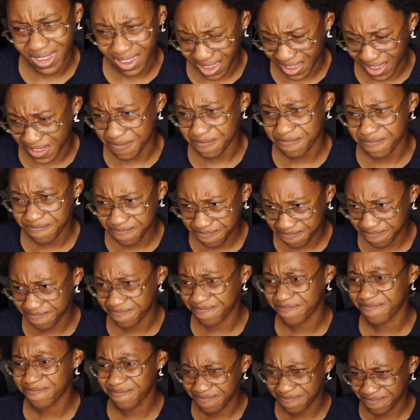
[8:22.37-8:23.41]
Yeah. Still on the ends,
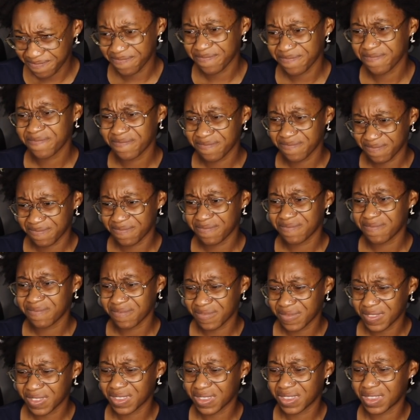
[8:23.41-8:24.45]
you're living your best
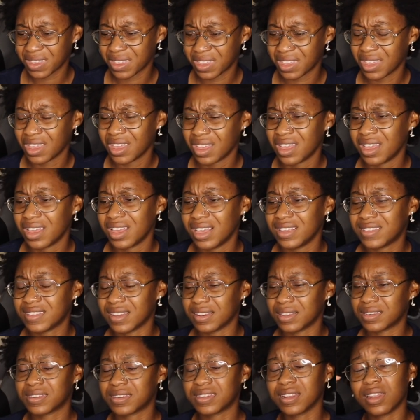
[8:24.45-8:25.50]
life. Only right. He
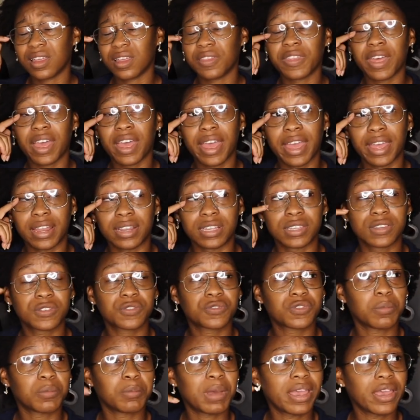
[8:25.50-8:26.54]
said, still on the ends.
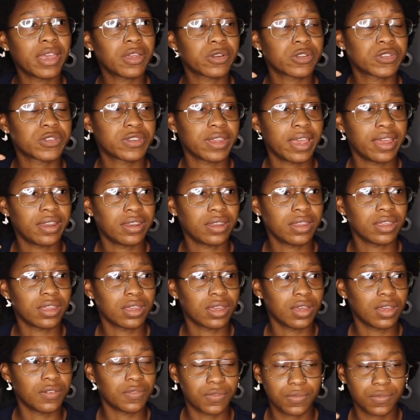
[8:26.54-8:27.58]
From my
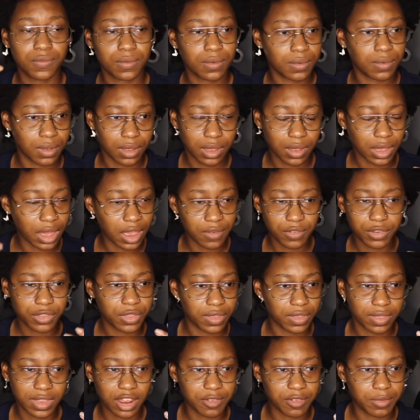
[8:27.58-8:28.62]
understanding of
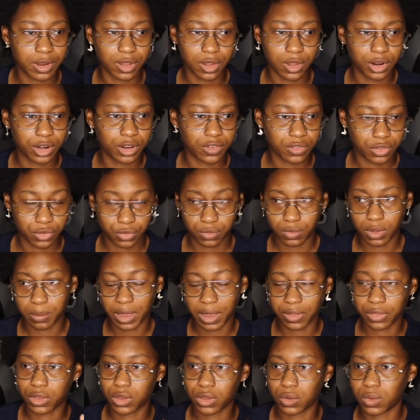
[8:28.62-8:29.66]
everything that I've been learning
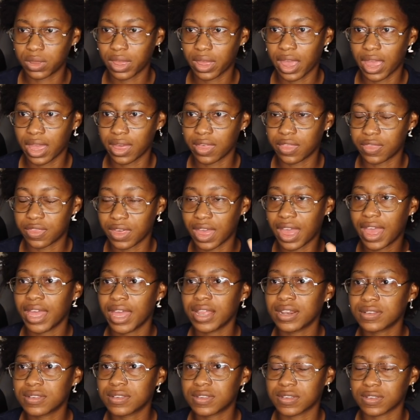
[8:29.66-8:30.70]
about the U K, the
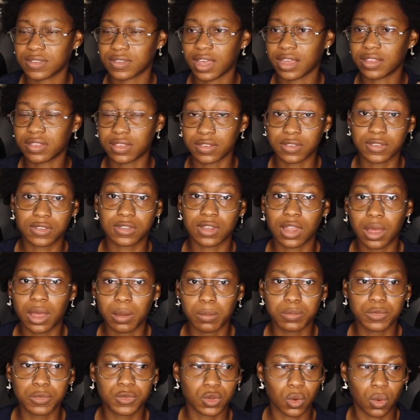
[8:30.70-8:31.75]
ends is like the
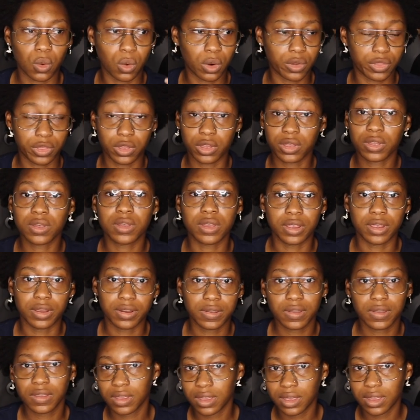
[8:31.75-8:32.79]
slums or the
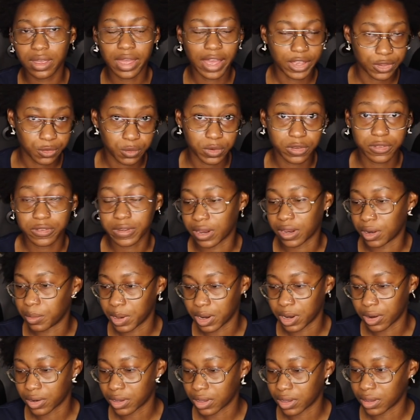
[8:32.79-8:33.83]
hood, as we say in
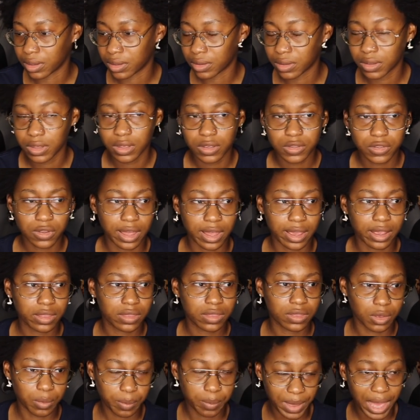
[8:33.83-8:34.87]
America. So
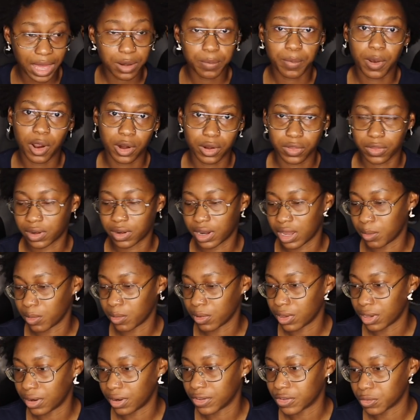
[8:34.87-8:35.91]
like the bad part of the
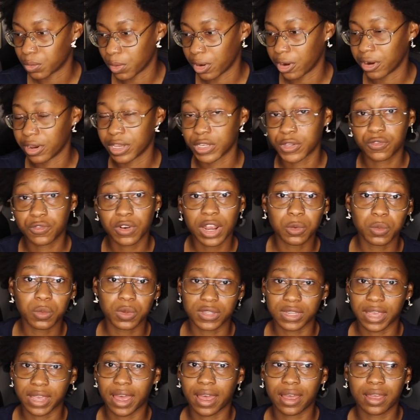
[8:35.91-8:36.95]
neighborhood is where his friend
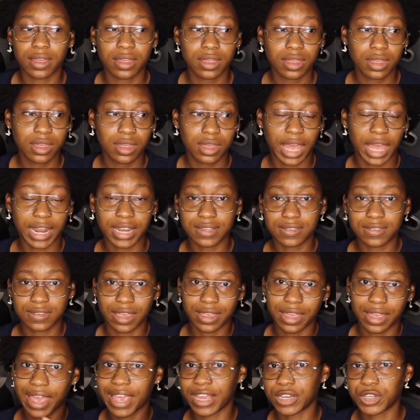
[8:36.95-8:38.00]
was at. And he's
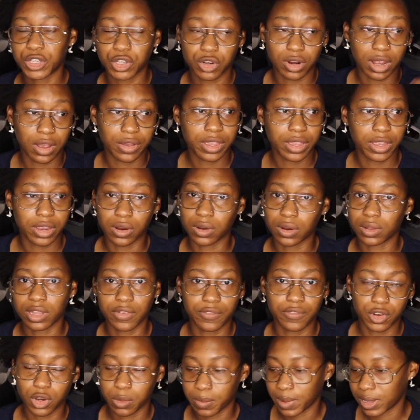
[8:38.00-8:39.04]
saying, Aitch, you're out here
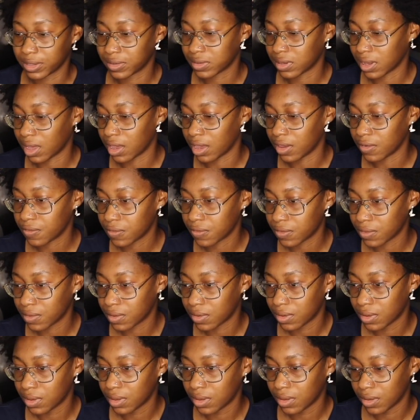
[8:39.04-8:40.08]
living your best life.
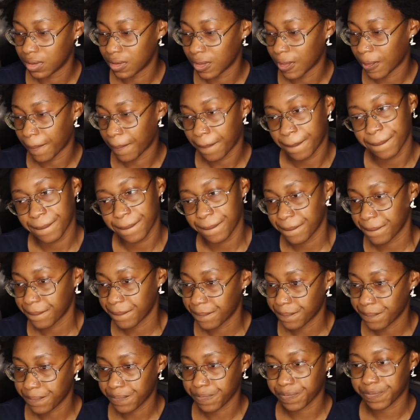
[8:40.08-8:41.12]

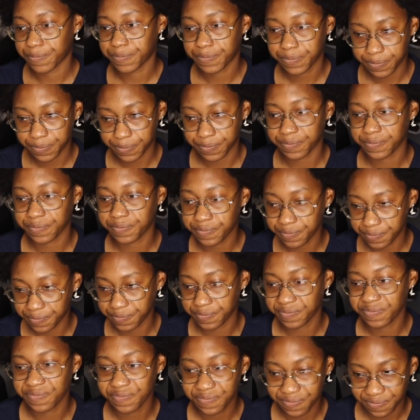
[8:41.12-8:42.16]
Give him a check, can't see if
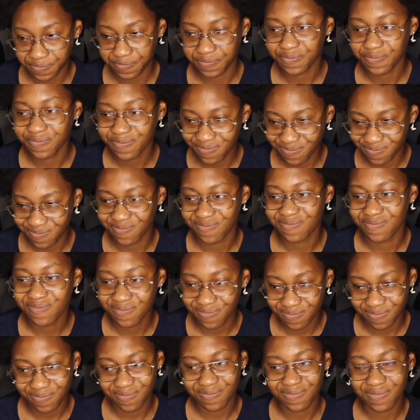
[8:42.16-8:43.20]
I'm stressed or end up a
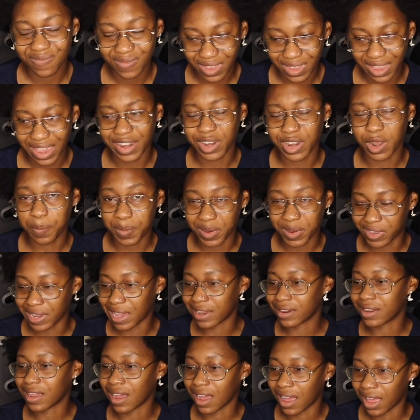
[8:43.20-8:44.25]
dead guy. End up a
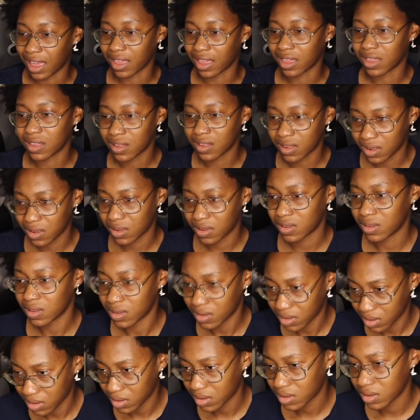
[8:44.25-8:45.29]
dead guy. From miles of the
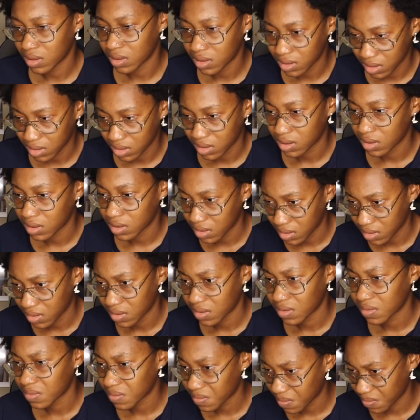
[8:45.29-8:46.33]
pack of smoke to the
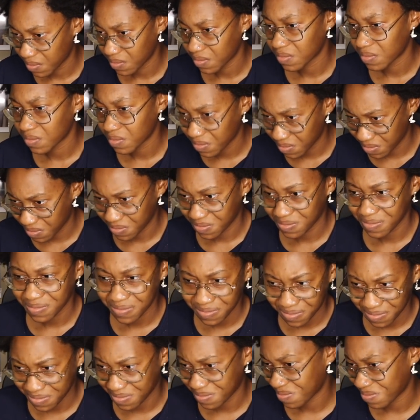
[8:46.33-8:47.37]
spaceship
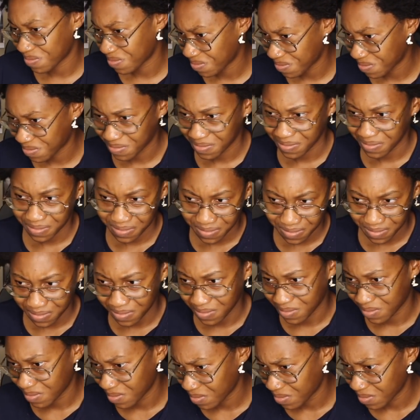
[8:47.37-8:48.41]
hotbox. All these pounds in the
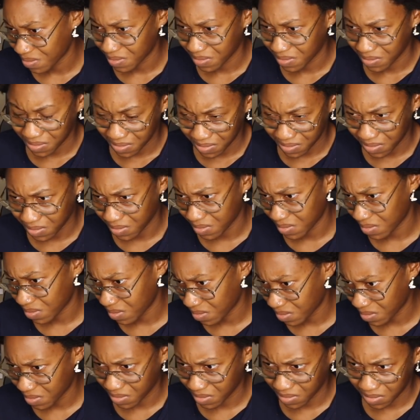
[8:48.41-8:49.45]
whip, man, build up a spliff, then
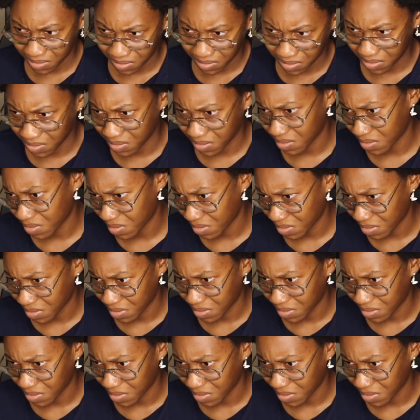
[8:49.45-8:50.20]
pipe me a hot fuck.